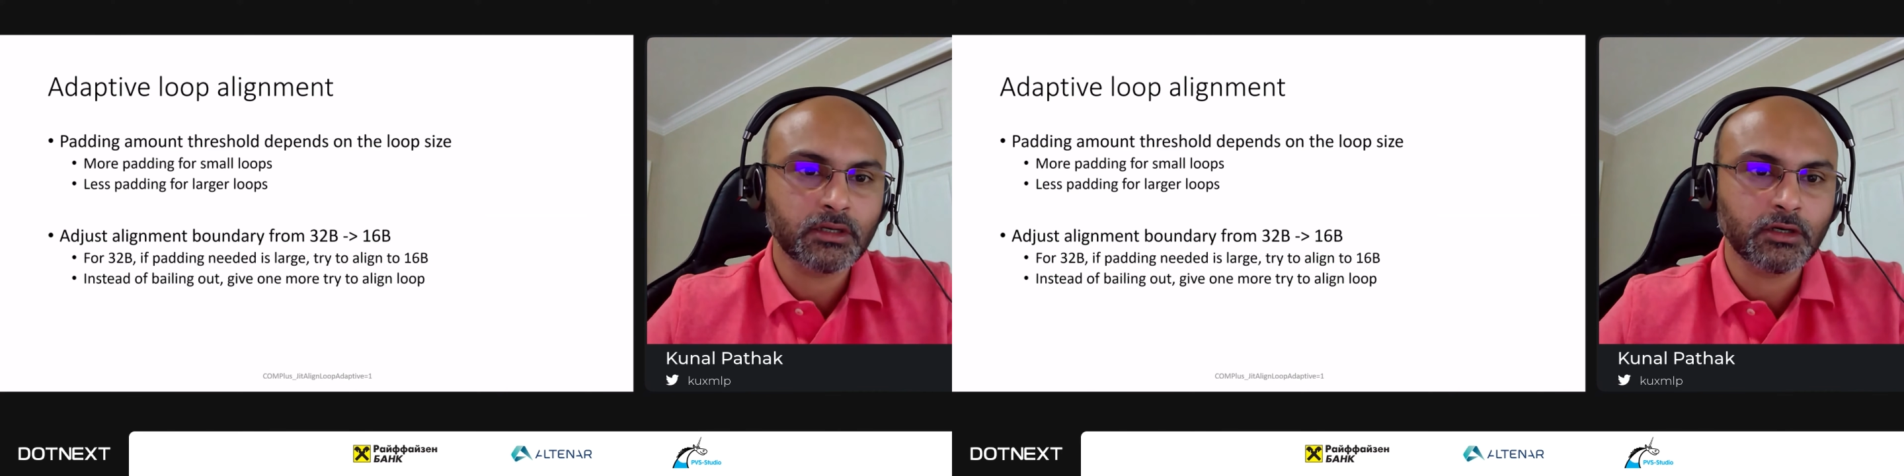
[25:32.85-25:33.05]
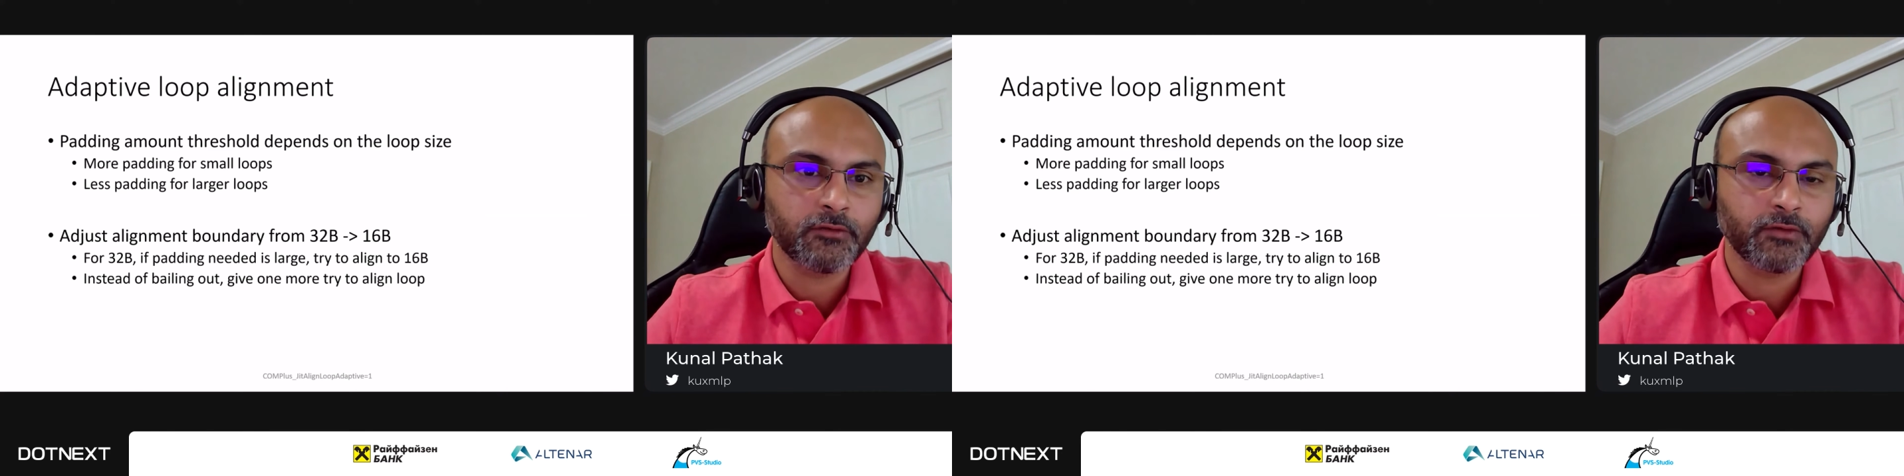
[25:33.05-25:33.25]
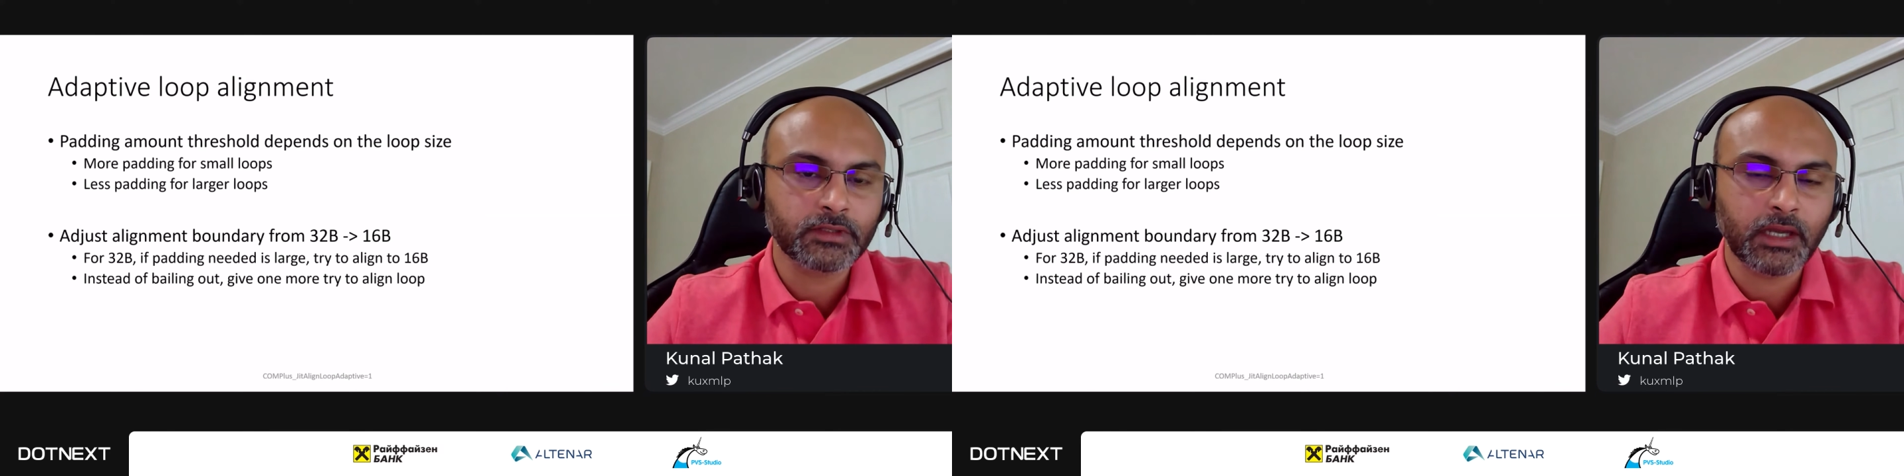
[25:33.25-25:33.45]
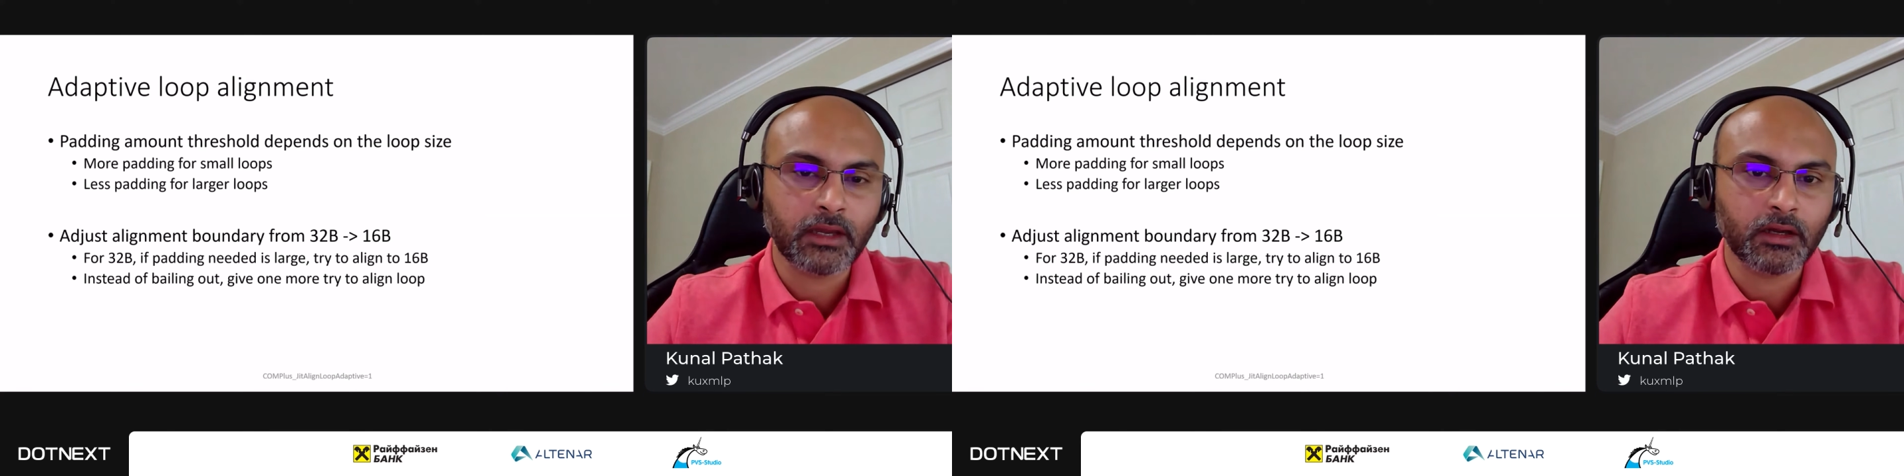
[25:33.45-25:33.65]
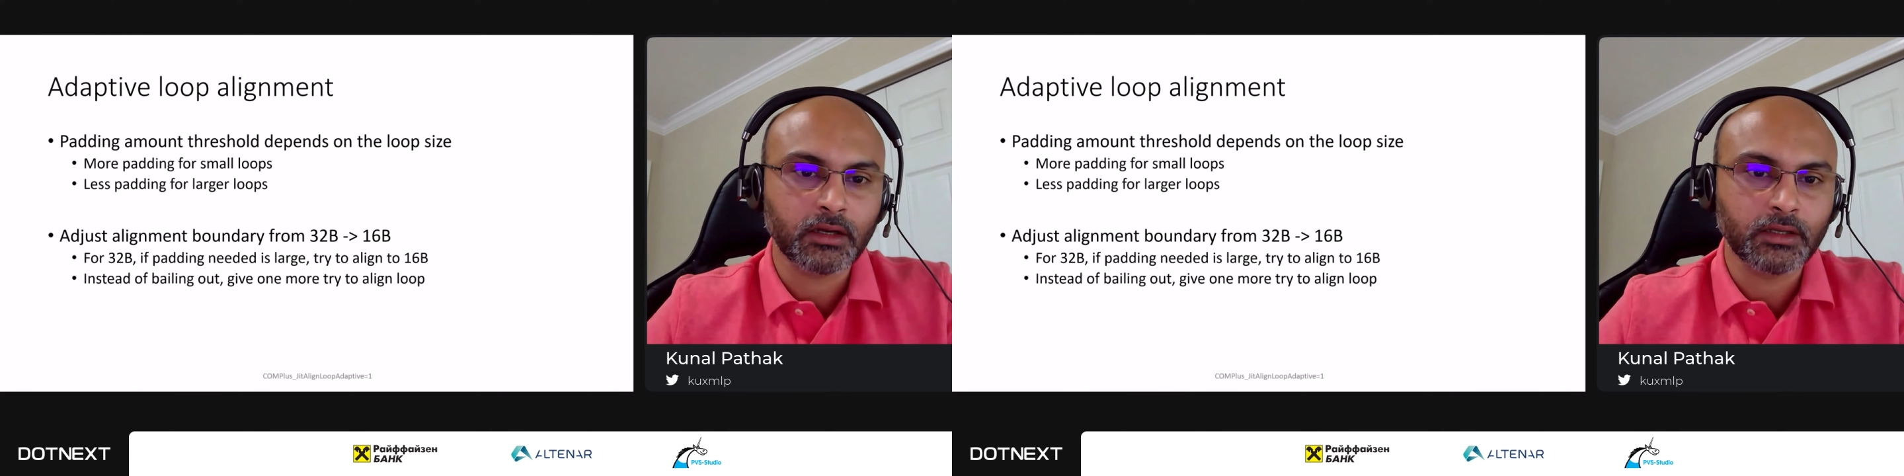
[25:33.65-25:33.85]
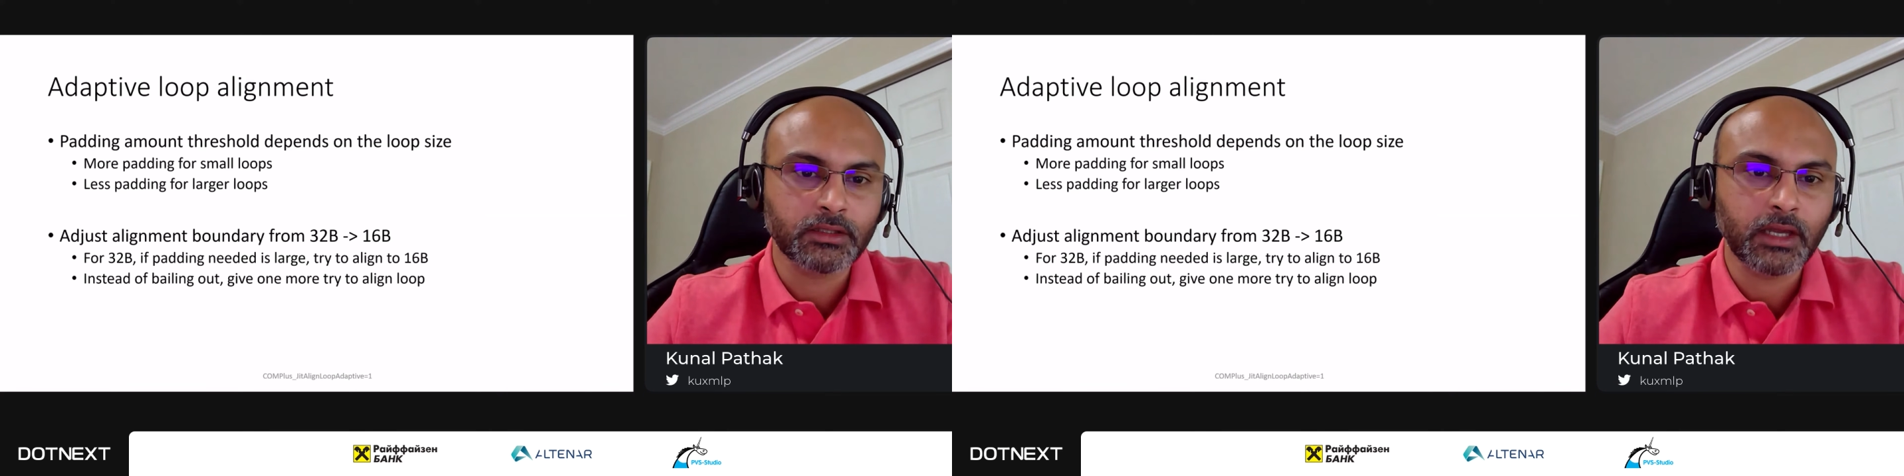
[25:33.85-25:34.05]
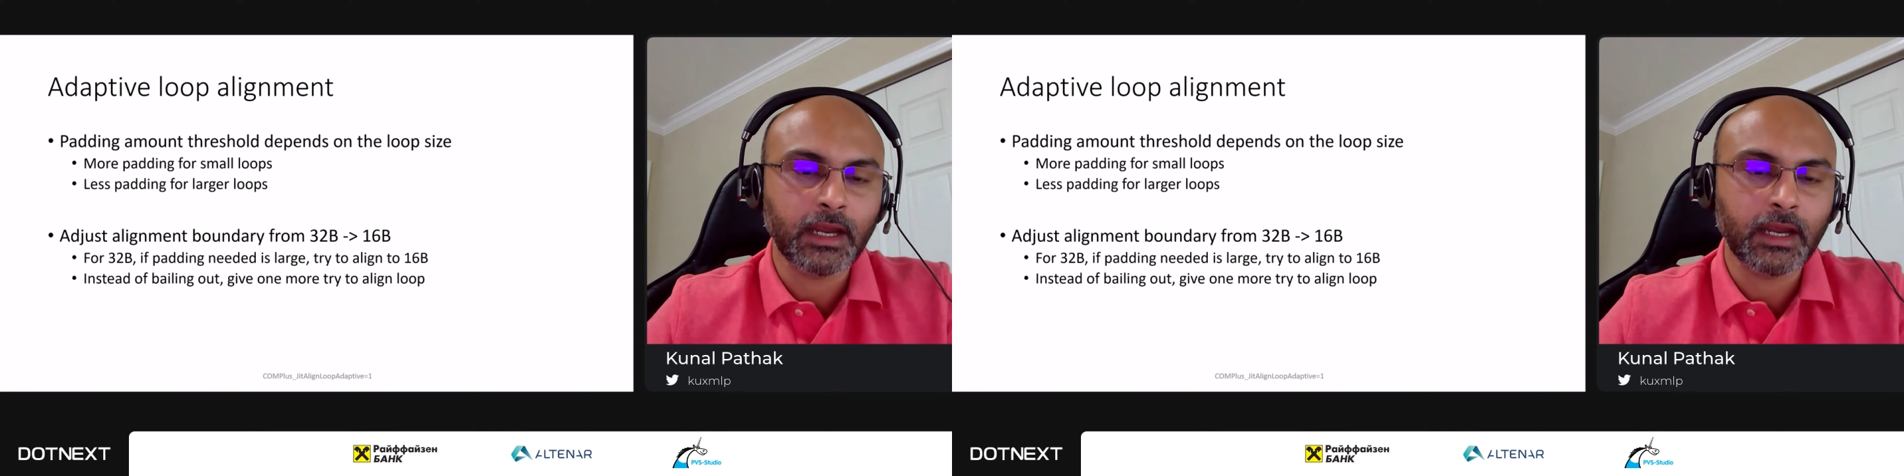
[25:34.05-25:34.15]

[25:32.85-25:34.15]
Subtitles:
for the in the